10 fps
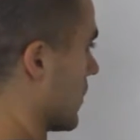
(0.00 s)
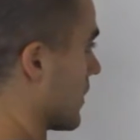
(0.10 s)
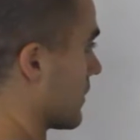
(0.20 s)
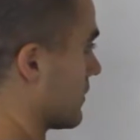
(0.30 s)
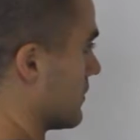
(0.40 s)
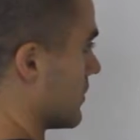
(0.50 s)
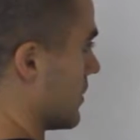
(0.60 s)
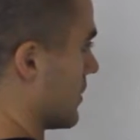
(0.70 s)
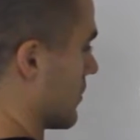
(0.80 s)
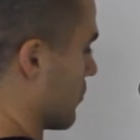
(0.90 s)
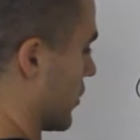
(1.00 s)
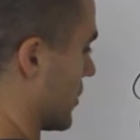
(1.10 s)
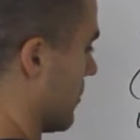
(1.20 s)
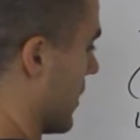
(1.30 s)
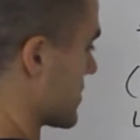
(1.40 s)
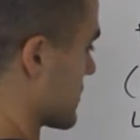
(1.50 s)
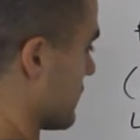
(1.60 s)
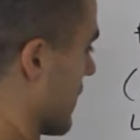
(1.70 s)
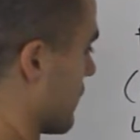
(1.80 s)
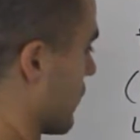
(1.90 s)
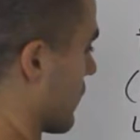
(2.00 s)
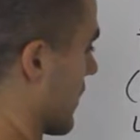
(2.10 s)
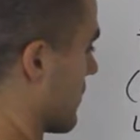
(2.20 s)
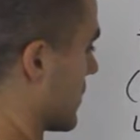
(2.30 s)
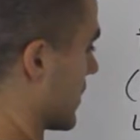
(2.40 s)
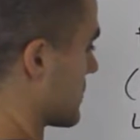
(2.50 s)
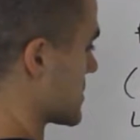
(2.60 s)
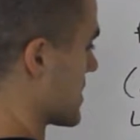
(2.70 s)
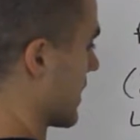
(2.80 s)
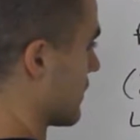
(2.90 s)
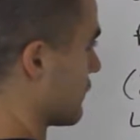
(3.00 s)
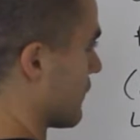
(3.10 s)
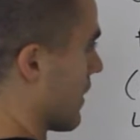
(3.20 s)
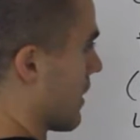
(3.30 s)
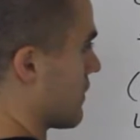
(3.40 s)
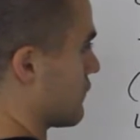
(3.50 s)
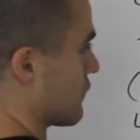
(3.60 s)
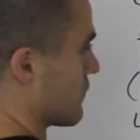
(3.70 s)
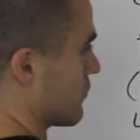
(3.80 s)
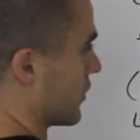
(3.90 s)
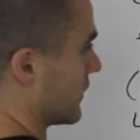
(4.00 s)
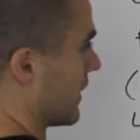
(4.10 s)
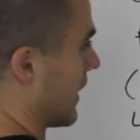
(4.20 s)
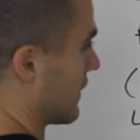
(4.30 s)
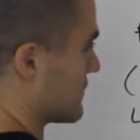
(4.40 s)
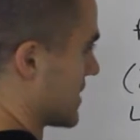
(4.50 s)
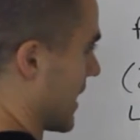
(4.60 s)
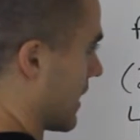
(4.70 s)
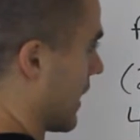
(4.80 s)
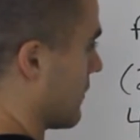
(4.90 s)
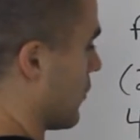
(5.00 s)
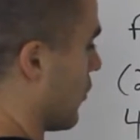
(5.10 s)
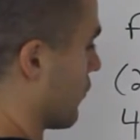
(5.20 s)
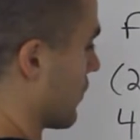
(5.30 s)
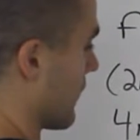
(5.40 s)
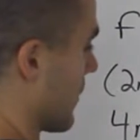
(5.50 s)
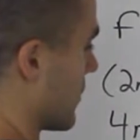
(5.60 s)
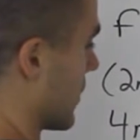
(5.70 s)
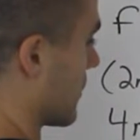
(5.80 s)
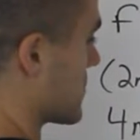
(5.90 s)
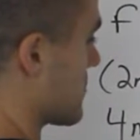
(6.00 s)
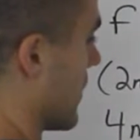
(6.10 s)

1, bring the positive 5 over, that becomes negative 5, bring the negative 10m over, and that becomes